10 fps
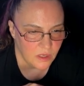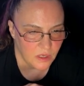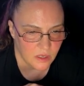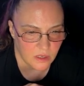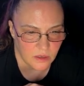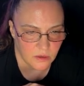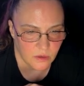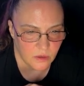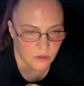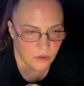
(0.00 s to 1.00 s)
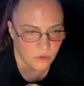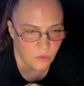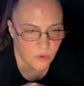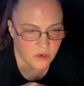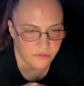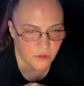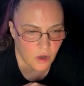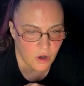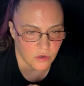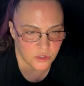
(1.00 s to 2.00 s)

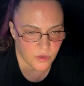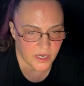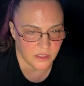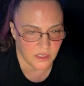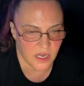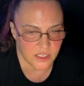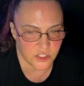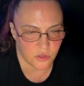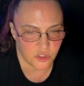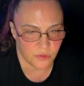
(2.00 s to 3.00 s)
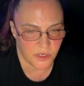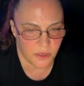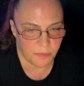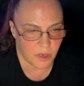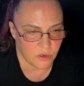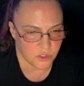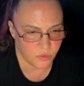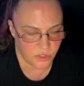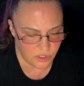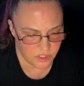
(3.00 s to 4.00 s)
Workflow to analyze social media posts
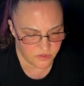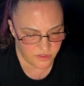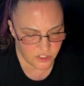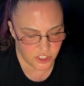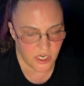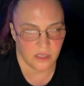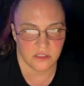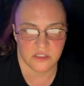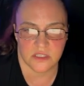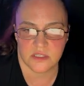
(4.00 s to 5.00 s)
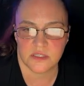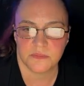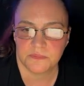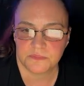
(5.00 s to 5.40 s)
with these functionalities.